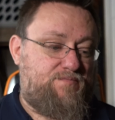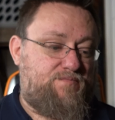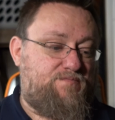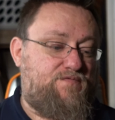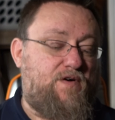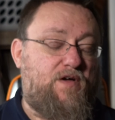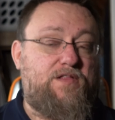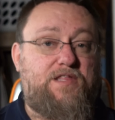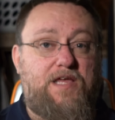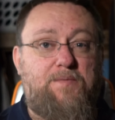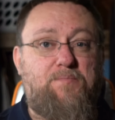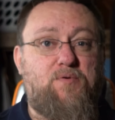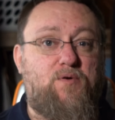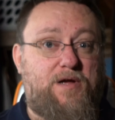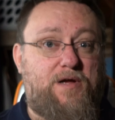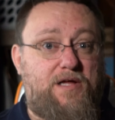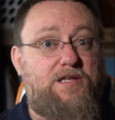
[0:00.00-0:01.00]
fall
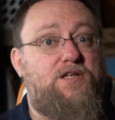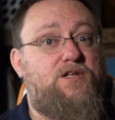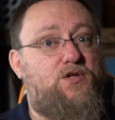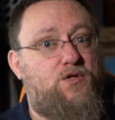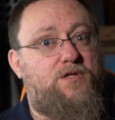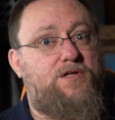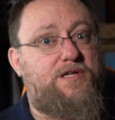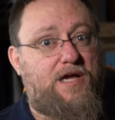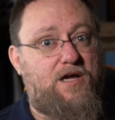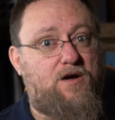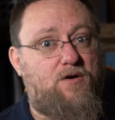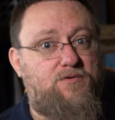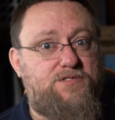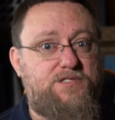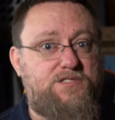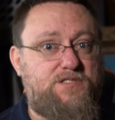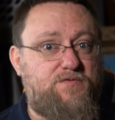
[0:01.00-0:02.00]
deeper into the
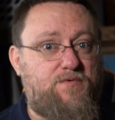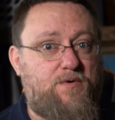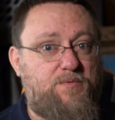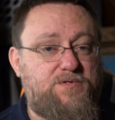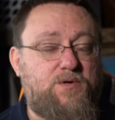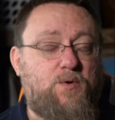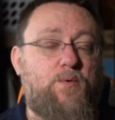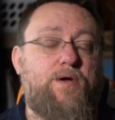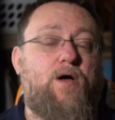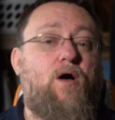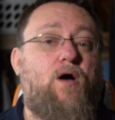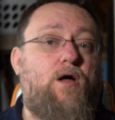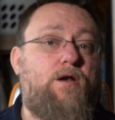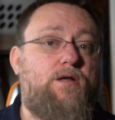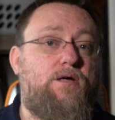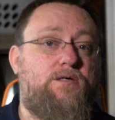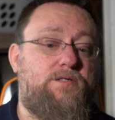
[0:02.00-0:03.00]
psychosis of what was going on.